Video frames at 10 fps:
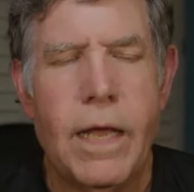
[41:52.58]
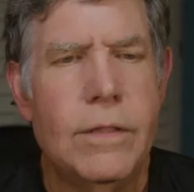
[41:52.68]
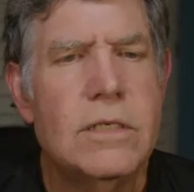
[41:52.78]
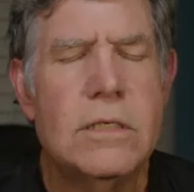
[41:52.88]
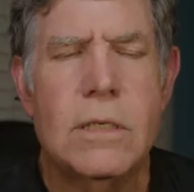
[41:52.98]

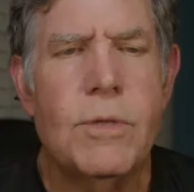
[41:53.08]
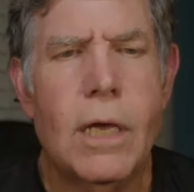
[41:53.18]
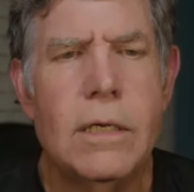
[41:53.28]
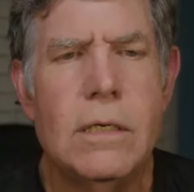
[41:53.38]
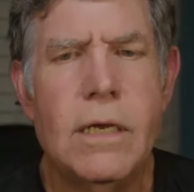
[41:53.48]
And this is something
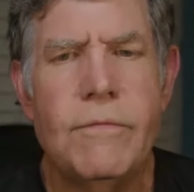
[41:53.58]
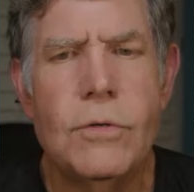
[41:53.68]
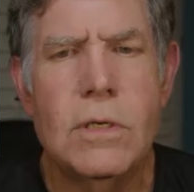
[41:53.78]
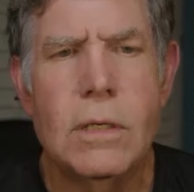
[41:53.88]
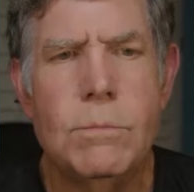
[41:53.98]
I had
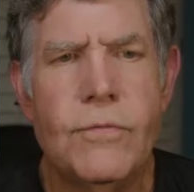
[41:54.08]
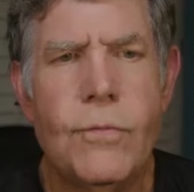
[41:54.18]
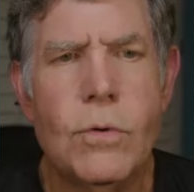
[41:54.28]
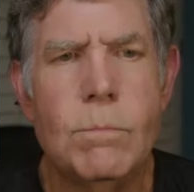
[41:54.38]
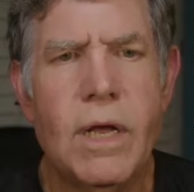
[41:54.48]
never done
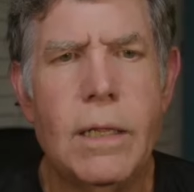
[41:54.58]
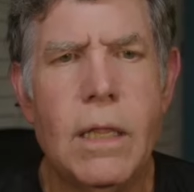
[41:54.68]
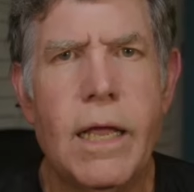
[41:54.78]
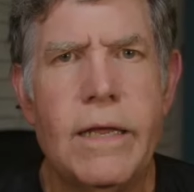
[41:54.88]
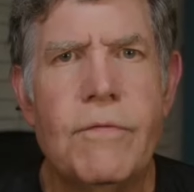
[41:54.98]
before in my
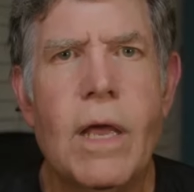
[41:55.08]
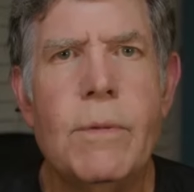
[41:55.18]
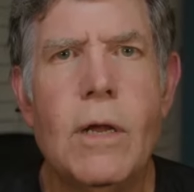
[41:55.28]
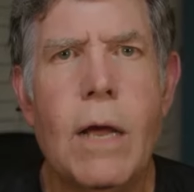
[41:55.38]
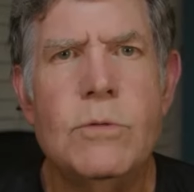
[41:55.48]
life. I
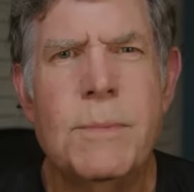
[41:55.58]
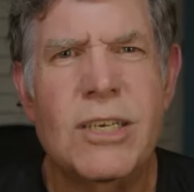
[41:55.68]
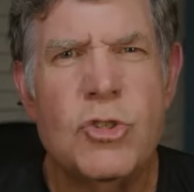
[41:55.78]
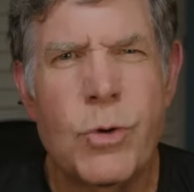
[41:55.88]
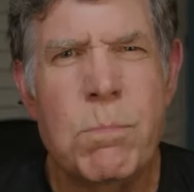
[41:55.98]
mean, I was
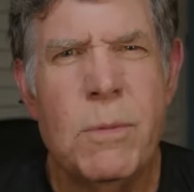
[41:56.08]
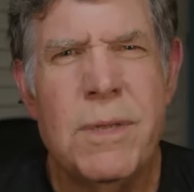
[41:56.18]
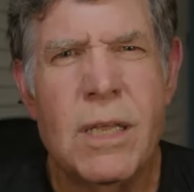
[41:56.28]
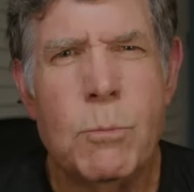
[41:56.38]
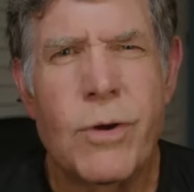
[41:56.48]
going to trim
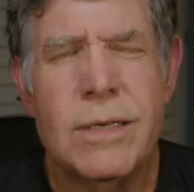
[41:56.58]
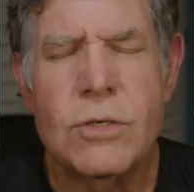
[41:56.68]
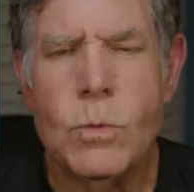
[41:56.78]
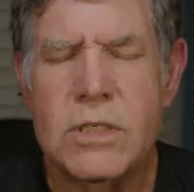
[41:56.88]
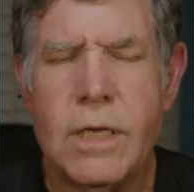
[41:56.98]
them in the
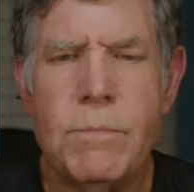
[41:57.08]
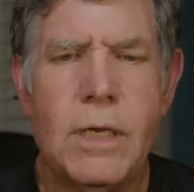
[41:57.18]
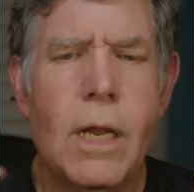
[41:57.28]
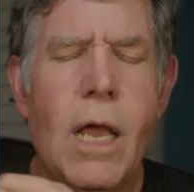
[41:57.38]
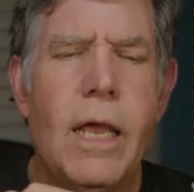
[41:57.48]
browser. What does that
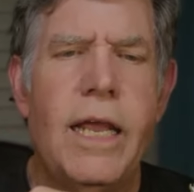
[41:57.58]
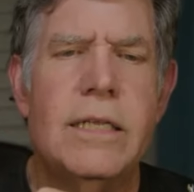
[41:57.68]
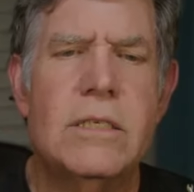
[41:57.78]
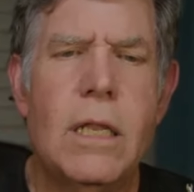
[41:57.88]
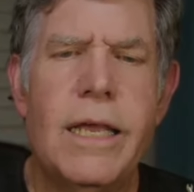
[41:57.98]
mean?
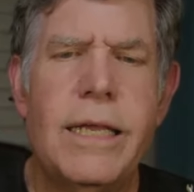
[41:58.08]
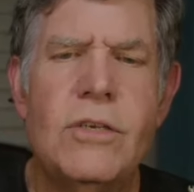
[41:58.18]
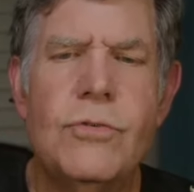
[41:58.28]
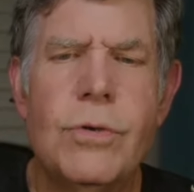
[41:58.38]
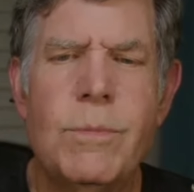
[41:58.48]
It's
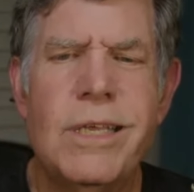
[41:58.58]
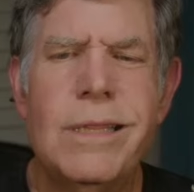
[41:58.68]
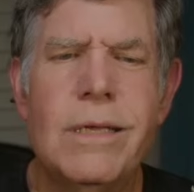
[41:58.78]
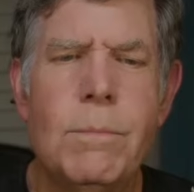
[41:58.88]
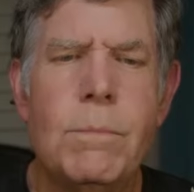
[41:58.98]
like
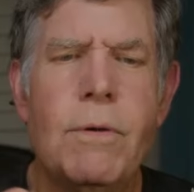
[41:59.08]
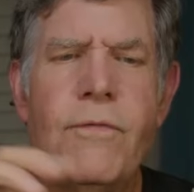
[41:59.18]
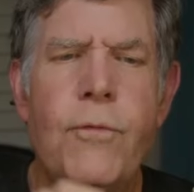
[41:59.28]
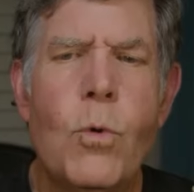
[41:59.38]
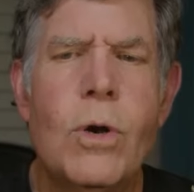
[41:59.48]
trimming them
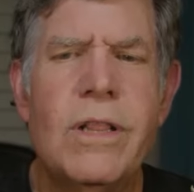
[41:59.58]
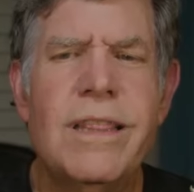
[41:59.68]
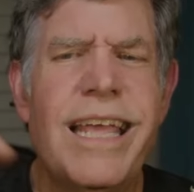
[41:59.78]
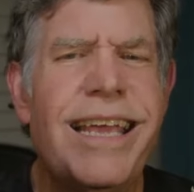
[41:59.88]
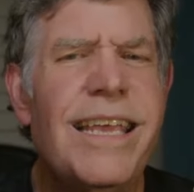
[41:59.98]
before
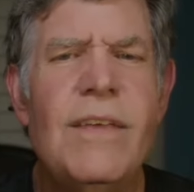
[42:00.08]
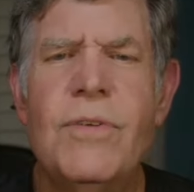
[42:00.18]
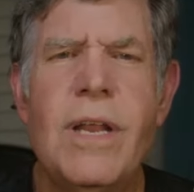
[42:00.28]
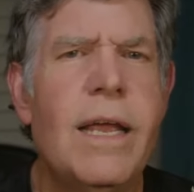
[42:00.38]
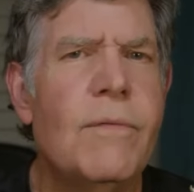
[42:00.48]
they
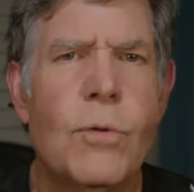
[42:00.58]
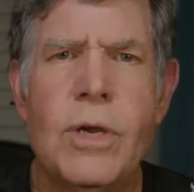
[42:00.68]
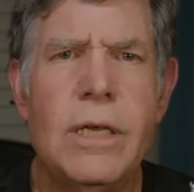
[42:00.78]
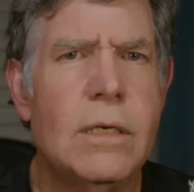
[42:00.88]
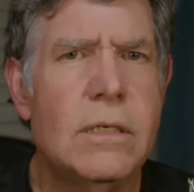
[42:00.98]
even ever
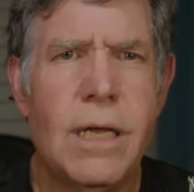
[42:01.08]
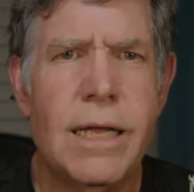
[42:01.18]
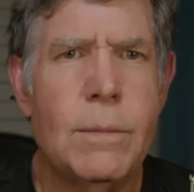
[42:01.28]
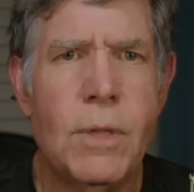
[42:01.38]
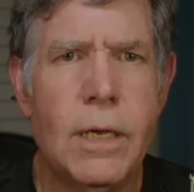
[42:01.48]
hit a
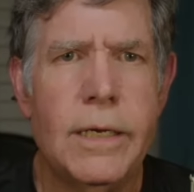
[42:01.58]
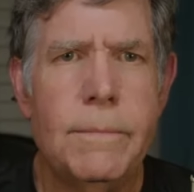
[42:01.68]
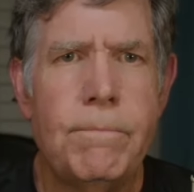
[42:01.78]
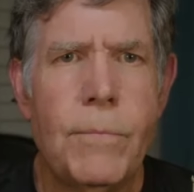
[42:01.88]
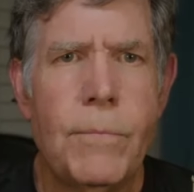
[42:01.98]

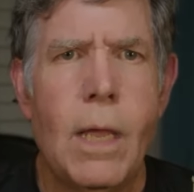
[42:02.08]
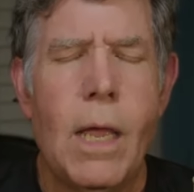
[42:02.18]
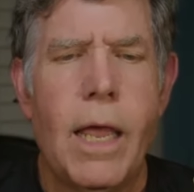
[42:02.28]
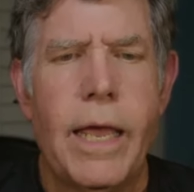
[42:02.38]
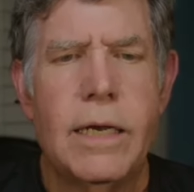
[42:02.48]
timeline.
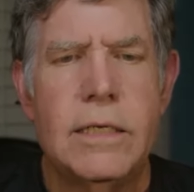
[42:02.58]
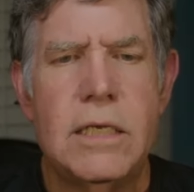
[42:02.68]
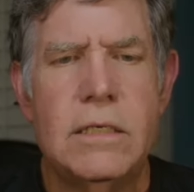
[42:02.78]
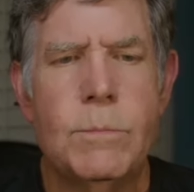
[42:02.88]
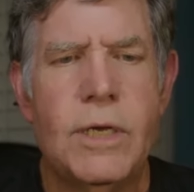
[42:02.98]
And I
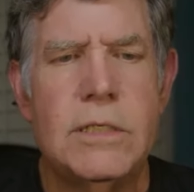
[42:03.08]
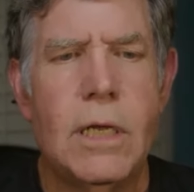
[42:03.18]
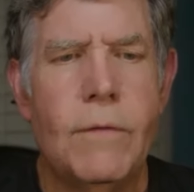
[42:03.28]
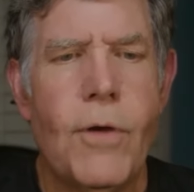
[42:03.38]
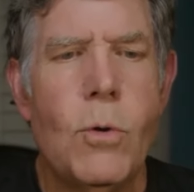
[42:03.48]
said to myself,